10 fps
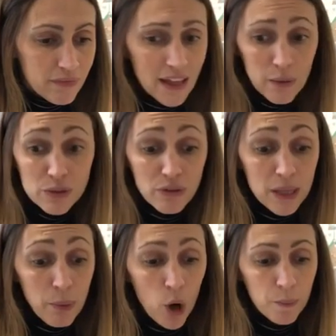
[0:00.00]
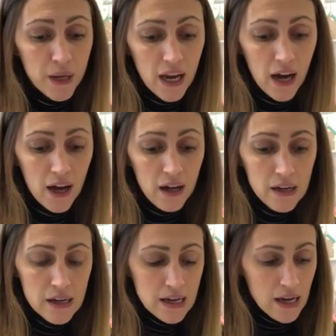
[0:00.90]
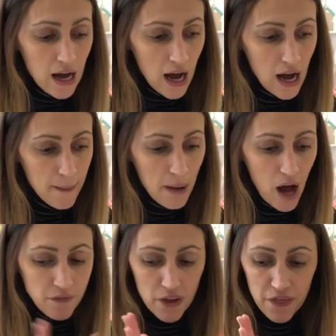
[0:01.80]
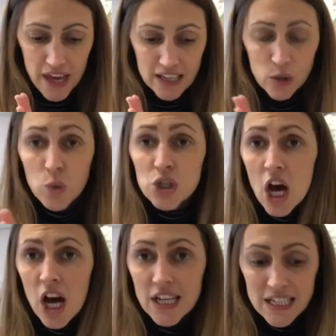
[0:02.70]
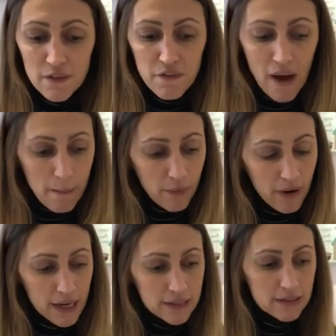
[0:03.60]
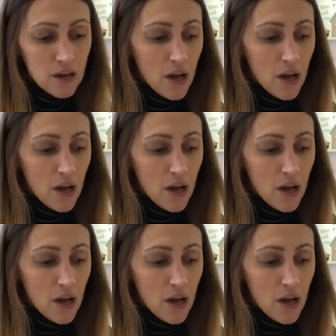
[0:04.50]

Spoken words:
That was really popular. Other things, alternative fabrics.